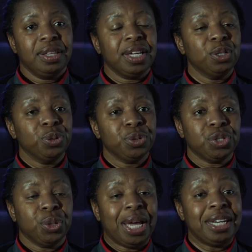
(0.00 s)
They
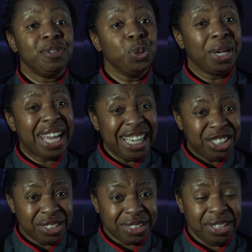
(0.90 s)
also, and if you were an
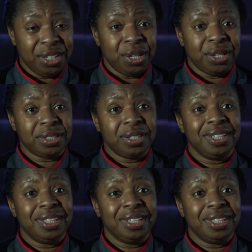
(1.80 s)
agency nurse,